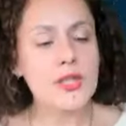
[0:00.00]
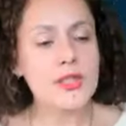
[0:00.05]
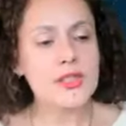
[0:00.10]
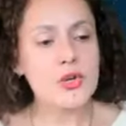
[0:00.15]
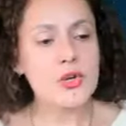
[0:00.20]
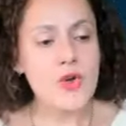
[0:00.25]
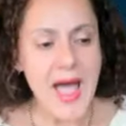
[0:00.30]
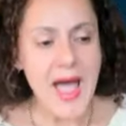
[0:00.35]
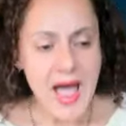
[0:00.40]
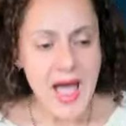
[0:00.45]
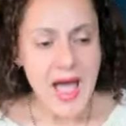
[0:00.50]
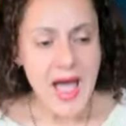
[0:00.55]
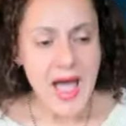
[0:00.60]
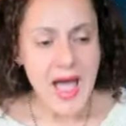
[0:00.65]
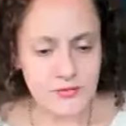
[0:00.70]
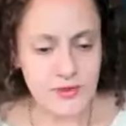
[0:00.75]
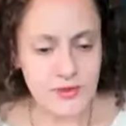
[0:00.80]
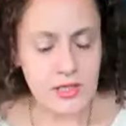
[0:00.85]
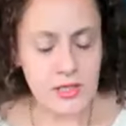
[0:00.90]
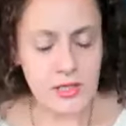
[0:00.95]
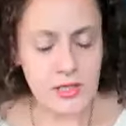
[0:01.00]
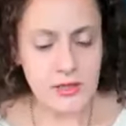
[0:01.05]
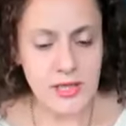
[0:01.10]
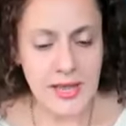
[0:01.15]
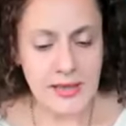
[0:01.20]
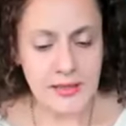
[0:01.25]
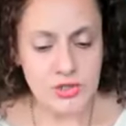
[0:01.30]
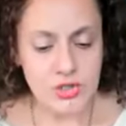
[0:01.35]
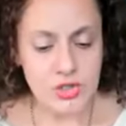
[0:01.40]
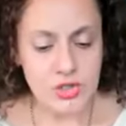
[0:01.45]
they're activating
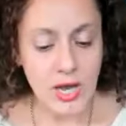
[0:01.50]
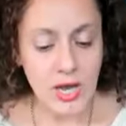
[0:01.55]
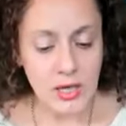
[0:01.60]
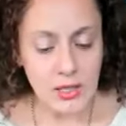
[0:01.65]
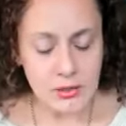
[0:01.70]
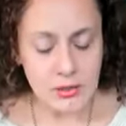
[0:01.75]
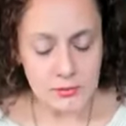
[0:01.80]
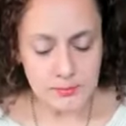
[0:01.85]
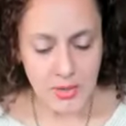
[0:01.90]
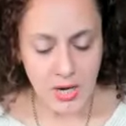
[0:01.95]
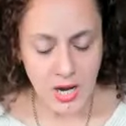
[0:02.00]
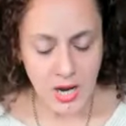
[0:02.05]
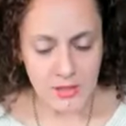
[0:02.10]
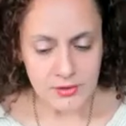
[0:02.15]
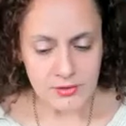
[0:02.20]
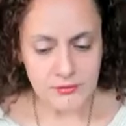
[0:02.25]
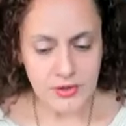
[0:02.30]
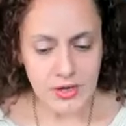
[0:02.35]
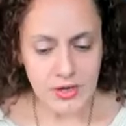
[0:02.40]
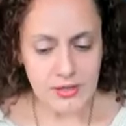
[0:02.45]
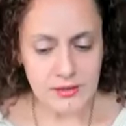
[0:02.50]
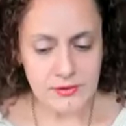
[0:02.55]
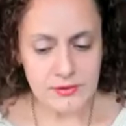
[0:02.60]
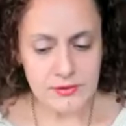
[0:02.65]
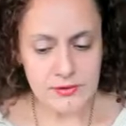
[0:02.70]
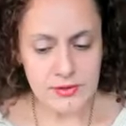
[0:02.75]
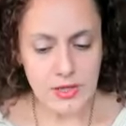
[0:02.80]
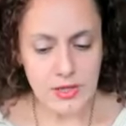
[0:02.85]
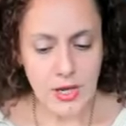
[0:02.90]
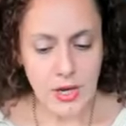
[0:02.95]
that child part of
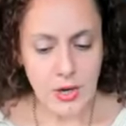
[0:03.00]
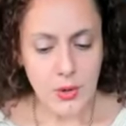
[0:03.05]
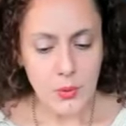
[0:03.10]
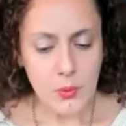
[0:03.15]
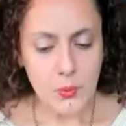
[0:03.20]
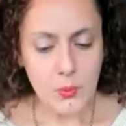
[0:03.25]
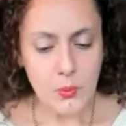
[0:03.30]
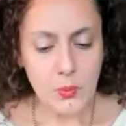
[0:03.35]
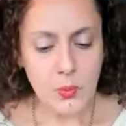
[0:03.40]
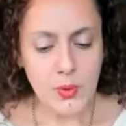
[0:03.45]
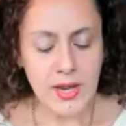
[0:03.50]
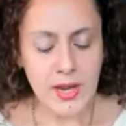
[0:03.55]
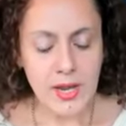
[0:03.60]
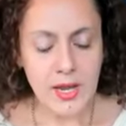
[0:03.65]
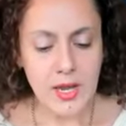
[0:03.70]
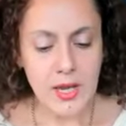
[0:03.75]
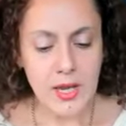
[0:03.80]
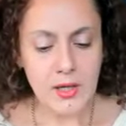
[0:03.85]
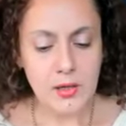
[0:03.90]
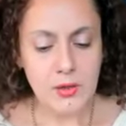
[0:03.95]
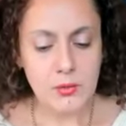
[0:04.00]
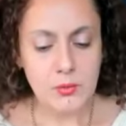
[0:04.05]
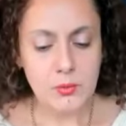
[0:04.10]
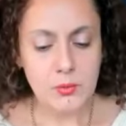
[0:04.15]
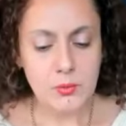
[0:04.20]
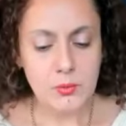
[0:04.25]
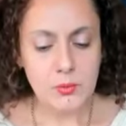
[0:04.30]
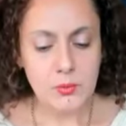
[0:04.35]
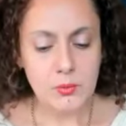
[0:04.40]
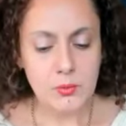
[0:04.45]
us where
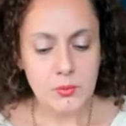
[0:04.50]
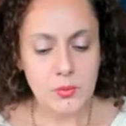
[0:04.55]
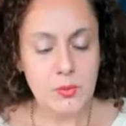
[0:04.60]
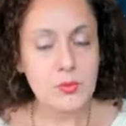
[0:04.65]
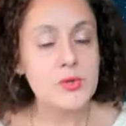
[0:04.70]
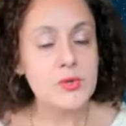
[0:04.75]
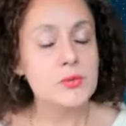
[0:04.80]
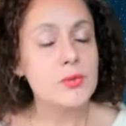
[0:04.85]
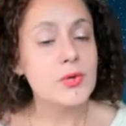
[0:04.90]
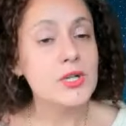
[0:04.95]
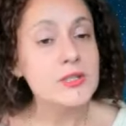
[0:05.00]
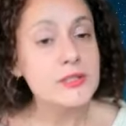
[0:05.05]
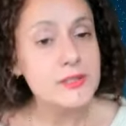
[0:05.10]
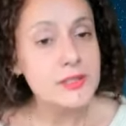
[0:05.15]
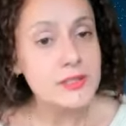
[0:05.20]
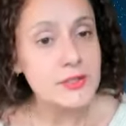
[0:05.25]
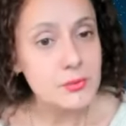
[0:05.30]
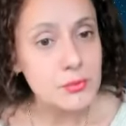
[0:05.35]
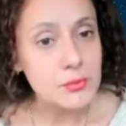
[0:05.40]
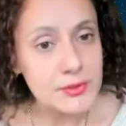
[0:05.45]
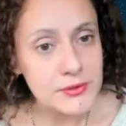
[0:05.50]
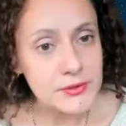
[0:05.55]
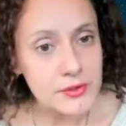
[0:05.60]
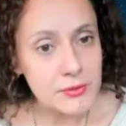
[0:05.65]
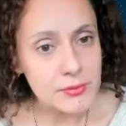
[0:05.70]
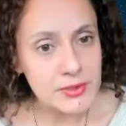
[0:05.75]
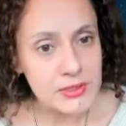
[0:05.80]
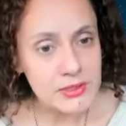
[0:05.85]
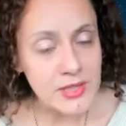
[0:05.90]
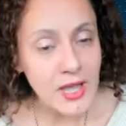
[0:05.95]
what we wanted was
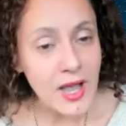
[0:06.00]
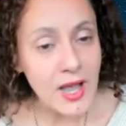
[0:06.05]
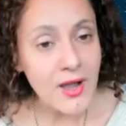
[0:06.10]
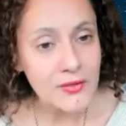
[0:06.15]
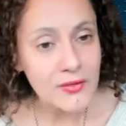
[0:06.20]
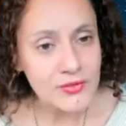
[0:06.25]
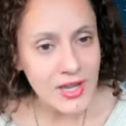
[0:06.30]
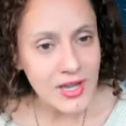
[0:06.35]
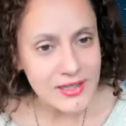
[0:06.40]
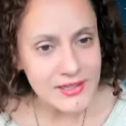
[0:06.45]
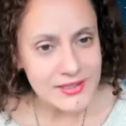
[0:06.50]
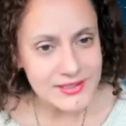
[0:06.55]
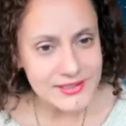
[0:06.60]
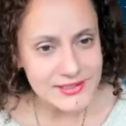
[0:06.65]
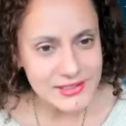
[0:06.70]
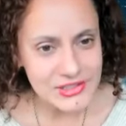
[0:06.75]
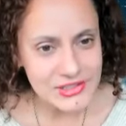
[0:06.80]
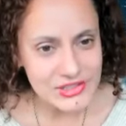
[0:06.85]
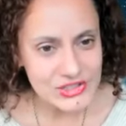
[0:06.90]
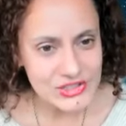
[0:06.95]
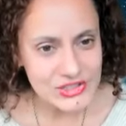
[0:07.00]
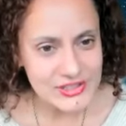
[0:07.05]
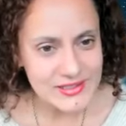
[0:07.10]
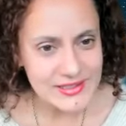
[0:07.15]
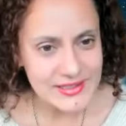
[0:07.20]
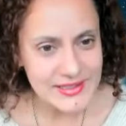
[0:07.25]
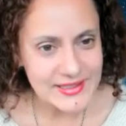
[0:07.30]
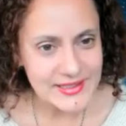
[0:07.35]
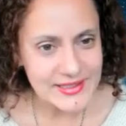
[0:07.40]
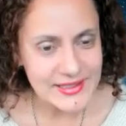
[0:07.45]
to be loved
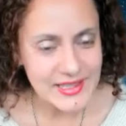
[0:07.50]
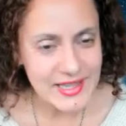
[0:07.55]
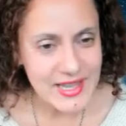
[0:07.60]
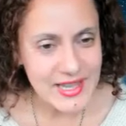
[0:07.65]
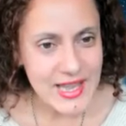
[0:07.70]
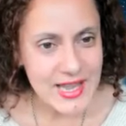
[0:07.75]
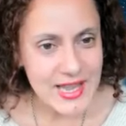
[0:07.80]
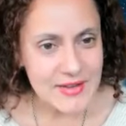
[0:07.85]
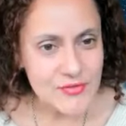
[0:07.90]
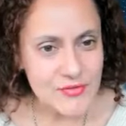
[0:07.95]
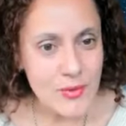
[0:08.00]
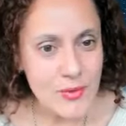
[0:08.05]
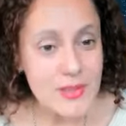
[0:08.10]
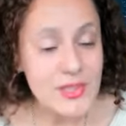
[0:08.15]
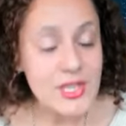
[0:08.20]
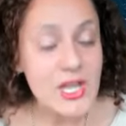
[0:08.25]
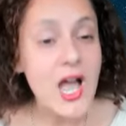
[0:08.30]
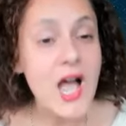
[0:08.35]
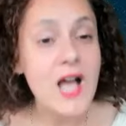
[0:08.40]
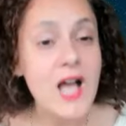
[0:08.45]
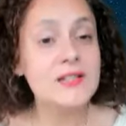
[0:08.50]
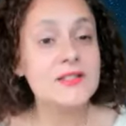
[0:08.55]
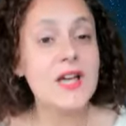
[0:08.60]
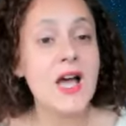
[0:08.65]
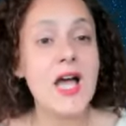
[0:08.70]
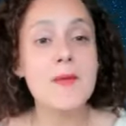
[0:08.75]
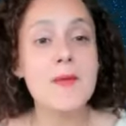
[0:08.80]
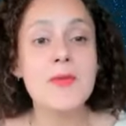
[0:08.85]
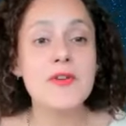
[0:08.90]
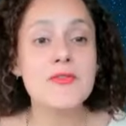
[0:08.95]
unconditionally yeah. right the
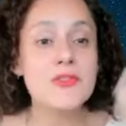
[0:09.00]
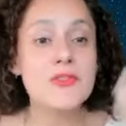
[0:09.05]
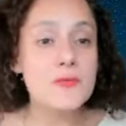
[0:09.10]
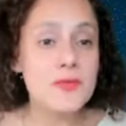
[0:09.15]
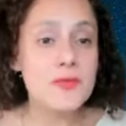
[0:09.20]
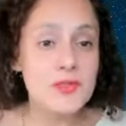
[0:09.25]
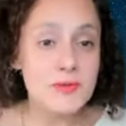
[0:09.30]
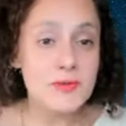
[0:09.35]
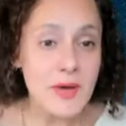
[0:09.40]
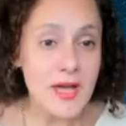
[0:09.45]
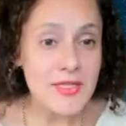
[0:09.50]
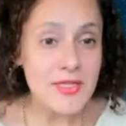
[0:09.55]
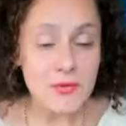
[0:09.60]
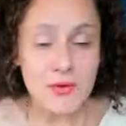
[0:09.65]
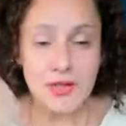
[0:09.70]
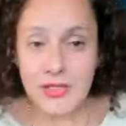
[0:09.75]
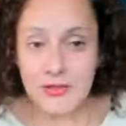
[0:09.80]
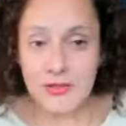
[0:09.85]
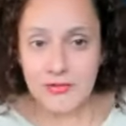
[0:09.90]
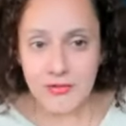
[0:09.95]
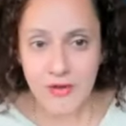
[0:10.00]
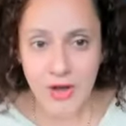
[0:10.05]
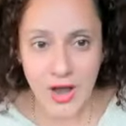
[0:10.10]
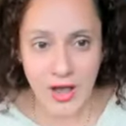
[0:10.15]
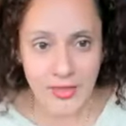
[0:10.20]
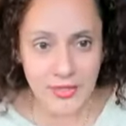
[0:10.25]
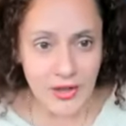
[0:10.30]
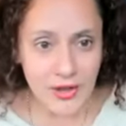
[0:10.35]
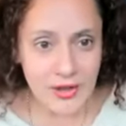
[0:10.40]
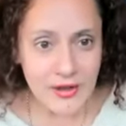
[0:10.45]
archetype of the, the mother and the
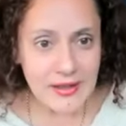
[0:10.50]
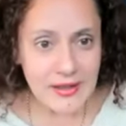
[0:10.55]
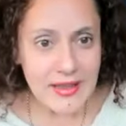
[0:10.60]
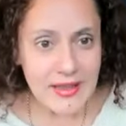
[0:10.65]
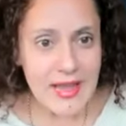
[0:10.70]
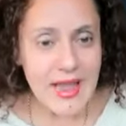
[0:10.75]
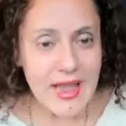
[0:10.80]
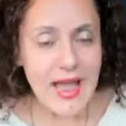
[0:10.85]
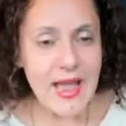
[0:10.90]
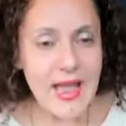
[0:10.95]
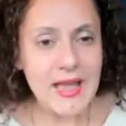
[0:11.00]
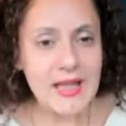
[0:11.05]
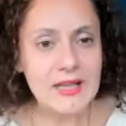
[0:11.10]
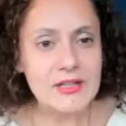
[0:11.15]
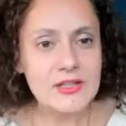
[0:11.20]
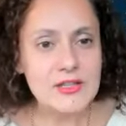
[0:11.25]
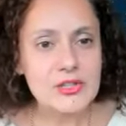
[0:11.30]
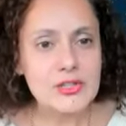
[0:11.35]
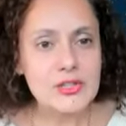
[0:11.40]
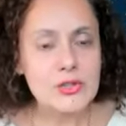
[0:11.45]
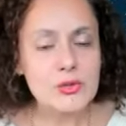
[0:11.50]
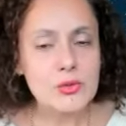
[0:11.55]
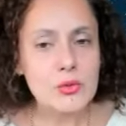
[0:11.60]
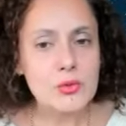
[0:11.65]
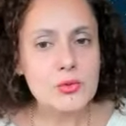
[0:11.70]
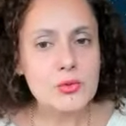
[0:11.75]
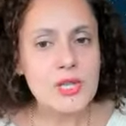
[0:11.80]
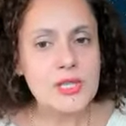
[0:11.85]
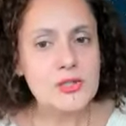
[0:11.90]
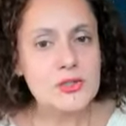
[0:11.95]
father and you
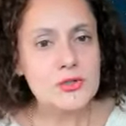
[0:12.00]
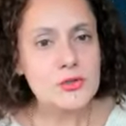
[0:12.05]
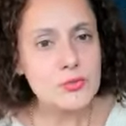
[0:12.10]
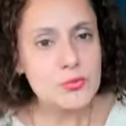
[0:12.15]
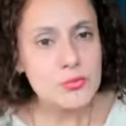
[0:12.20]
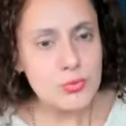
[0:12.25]
know they do